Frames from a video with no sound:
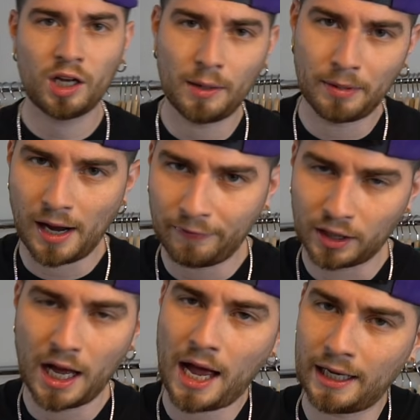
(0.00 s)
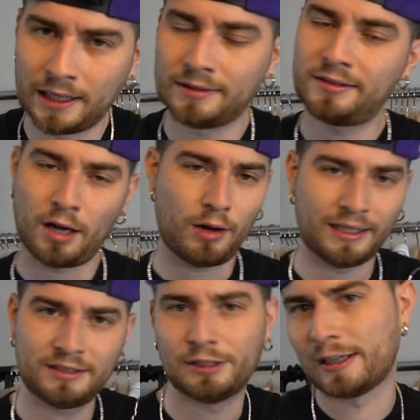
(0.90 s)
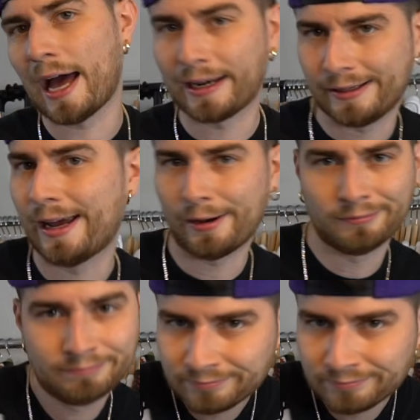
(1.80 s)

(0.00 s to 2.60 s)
Cup, but I forgot, and so I still got it now.